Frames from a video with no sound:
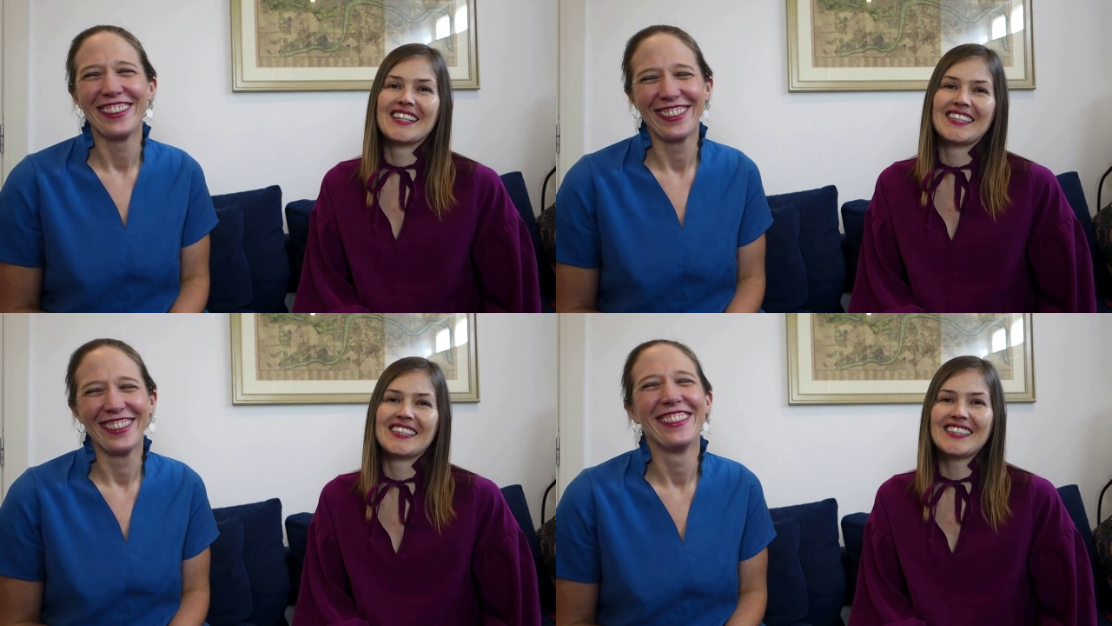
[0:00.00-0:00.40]

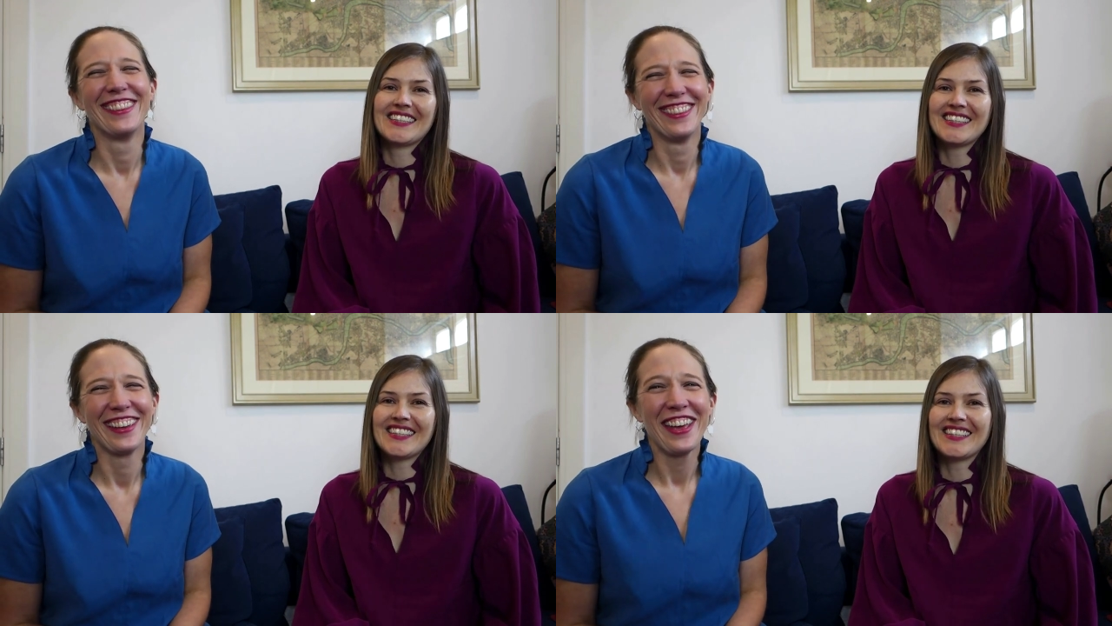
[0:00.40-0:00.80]
Speaker 1: so
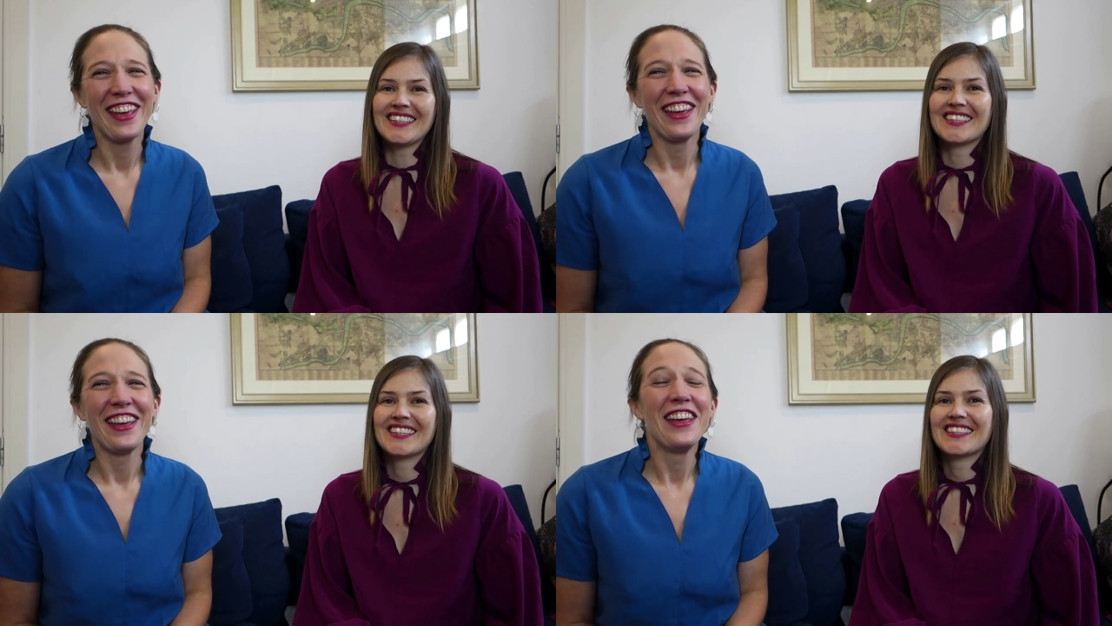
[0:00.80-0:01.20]

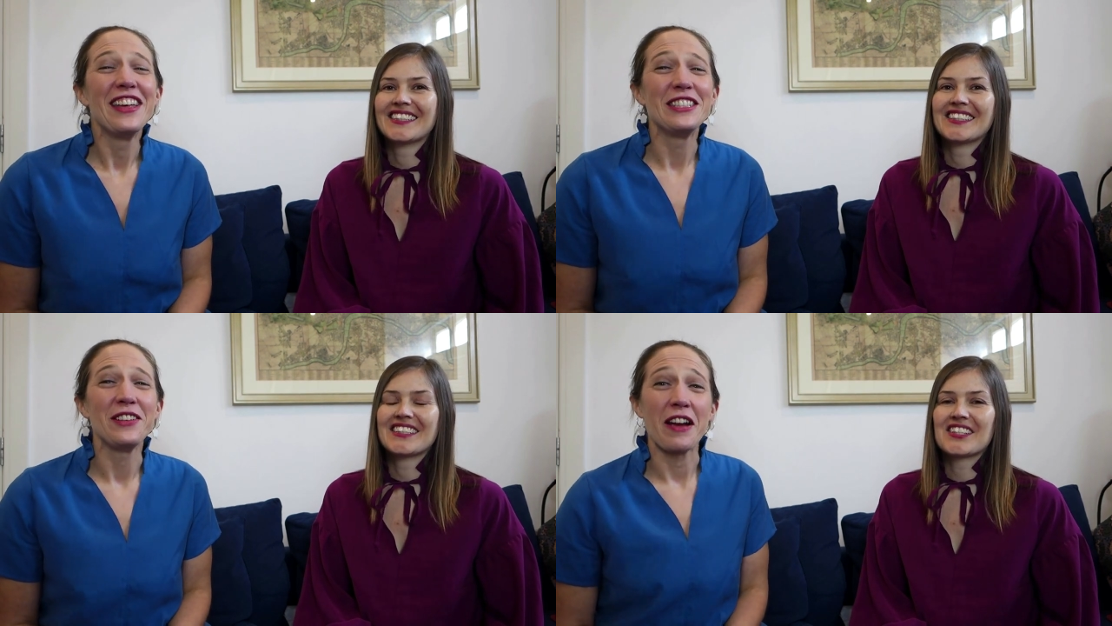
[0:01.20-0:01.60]

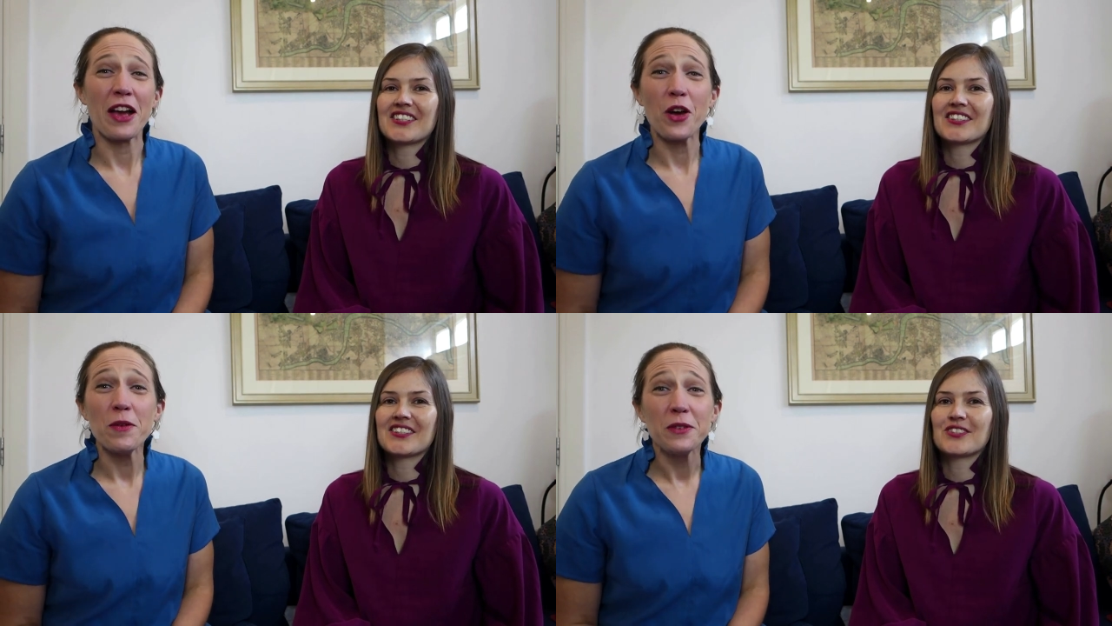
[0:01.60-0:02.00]
anyway, I
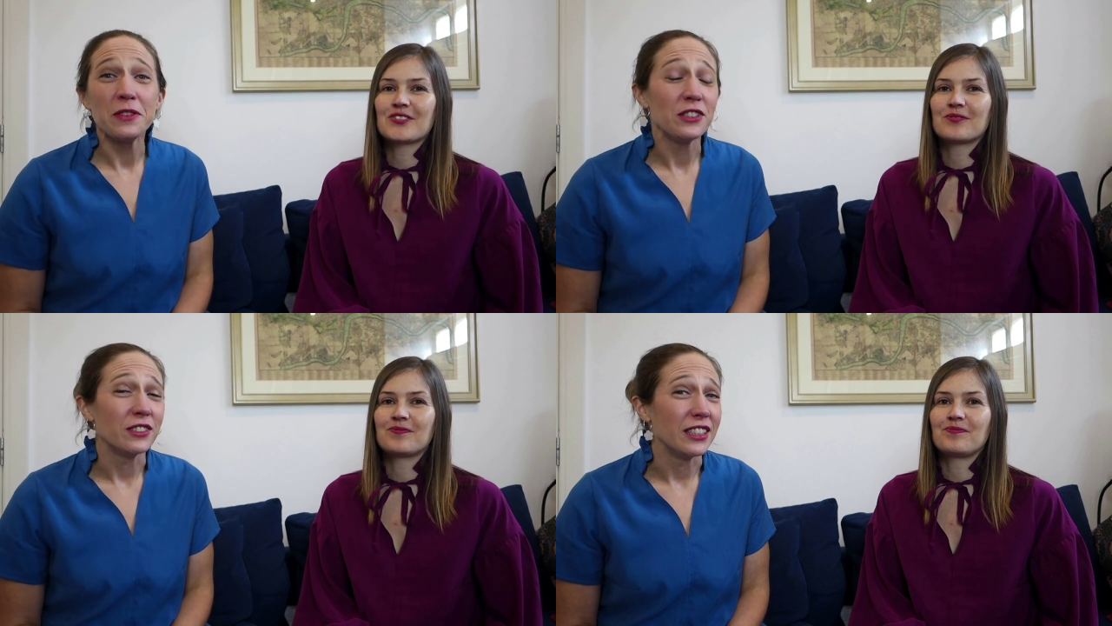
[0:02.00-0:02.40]
hope you
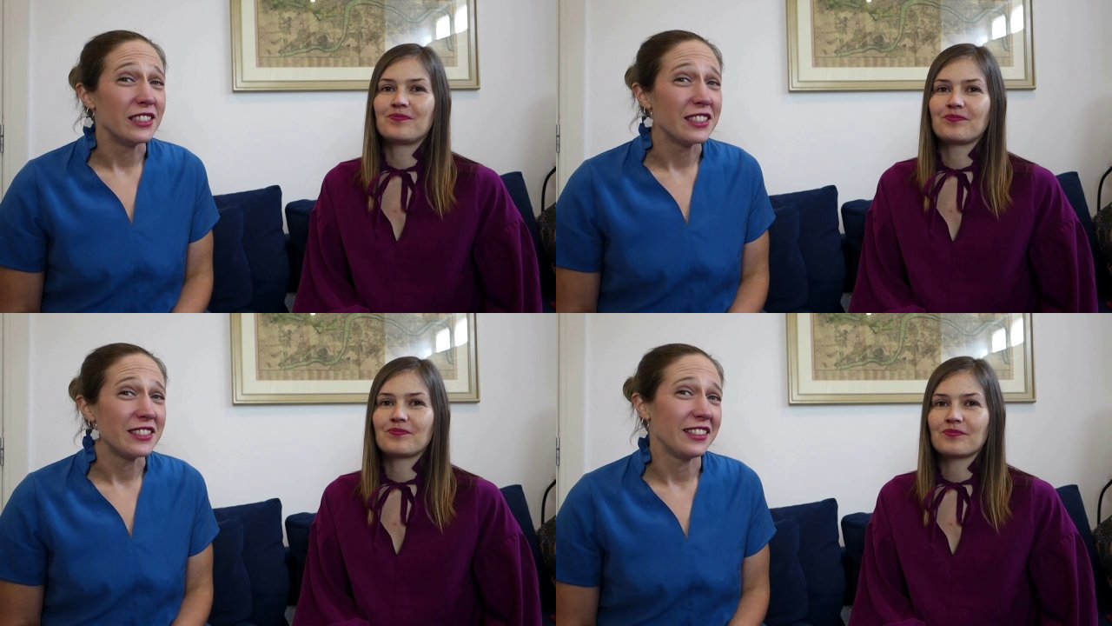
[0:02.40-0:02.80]

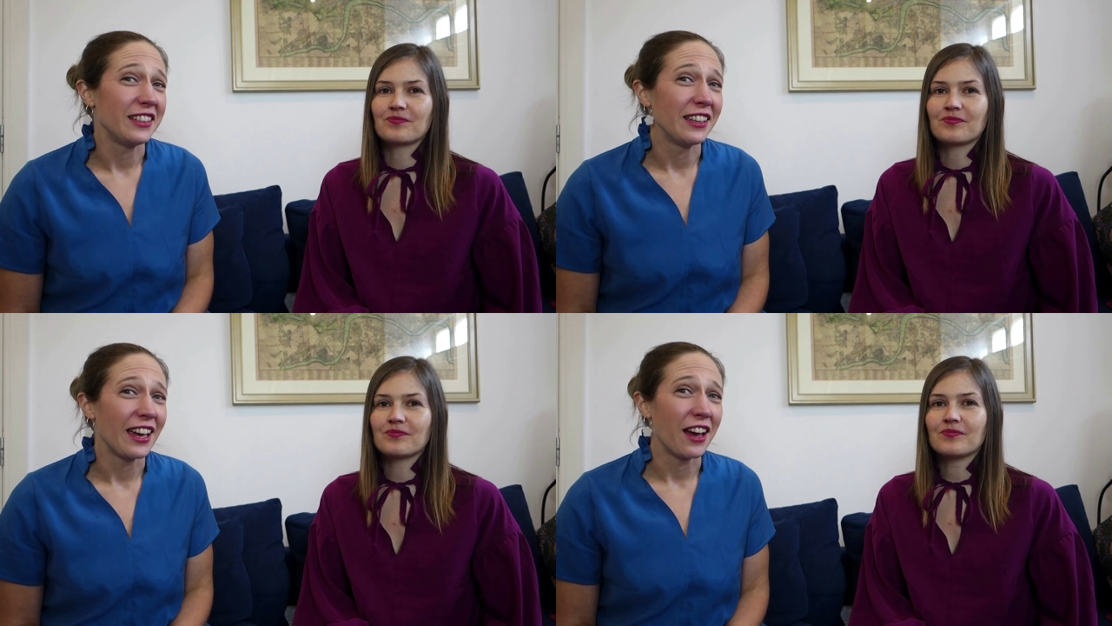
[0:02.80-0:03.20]
enjoyed
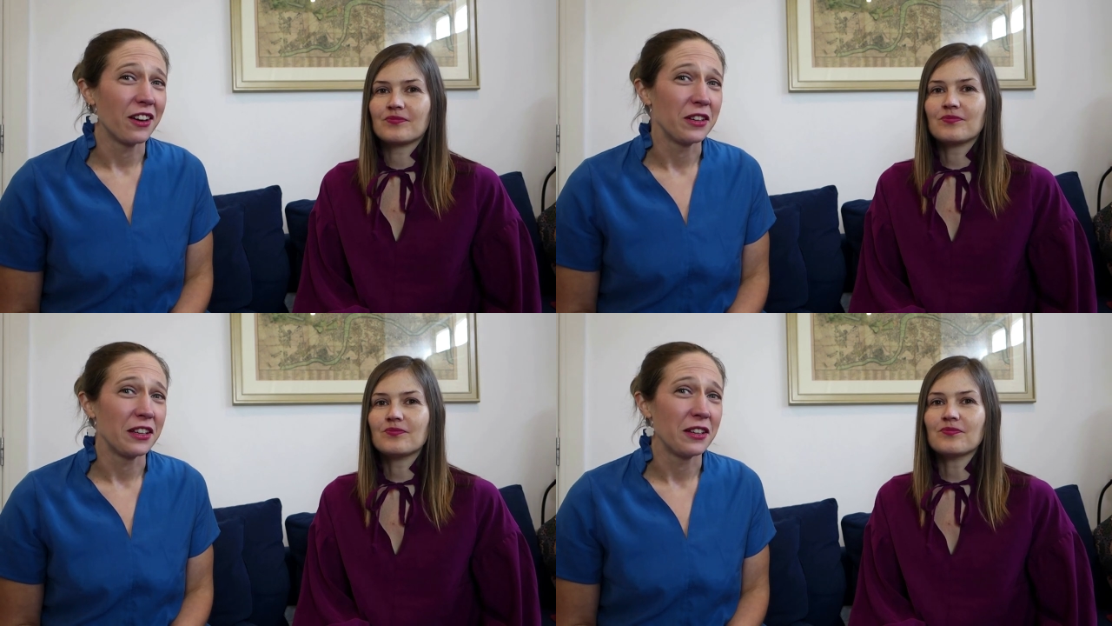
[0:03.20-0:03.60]
seeing
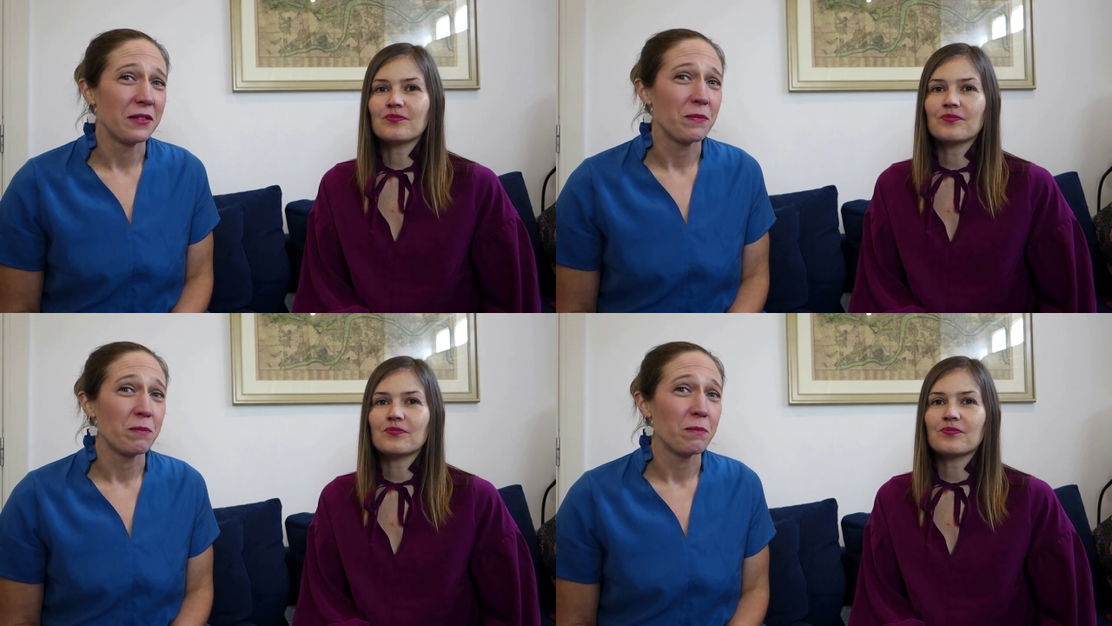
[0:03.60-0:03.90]
our